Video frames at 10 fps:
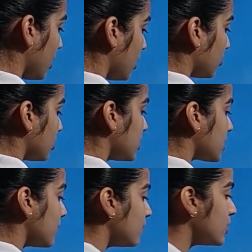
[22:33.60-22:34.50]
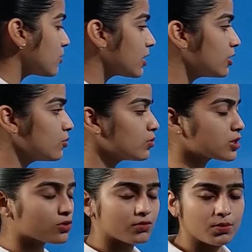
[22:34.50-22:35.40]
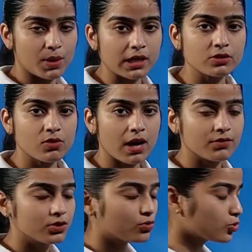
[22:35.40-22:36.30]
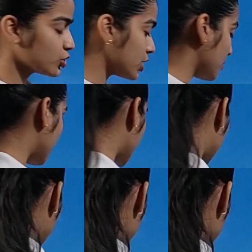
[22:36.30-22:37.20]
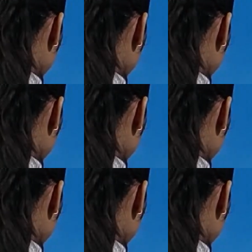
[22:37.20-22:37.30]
So in same way you can do rest of the parts you have in your question number 2.